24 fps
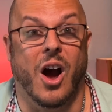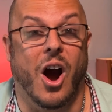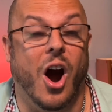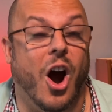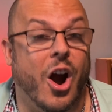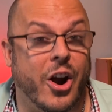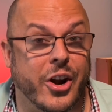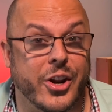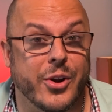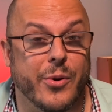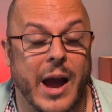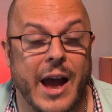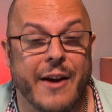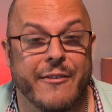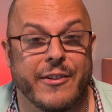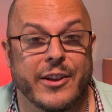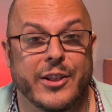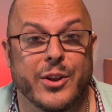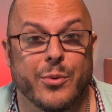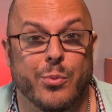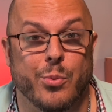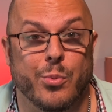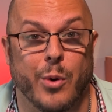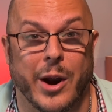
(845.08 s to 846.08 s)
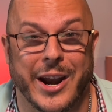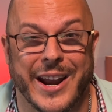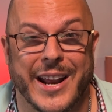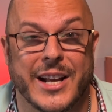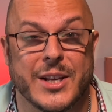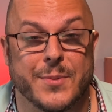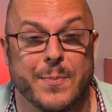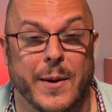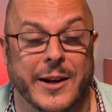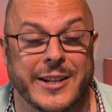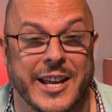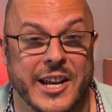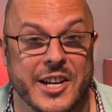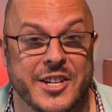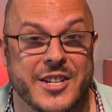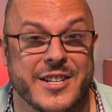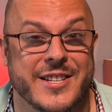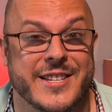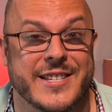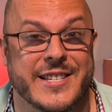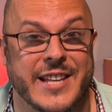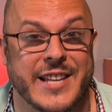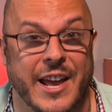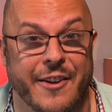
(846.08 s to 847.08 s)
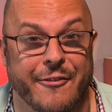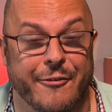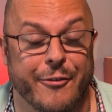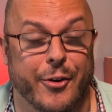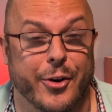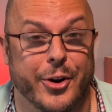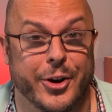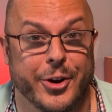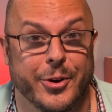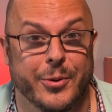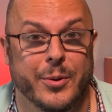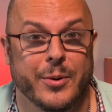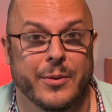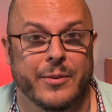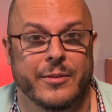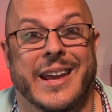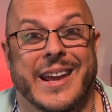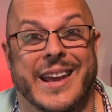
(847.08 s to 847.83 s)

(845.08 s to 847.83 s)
Are you having the right expectations set for you?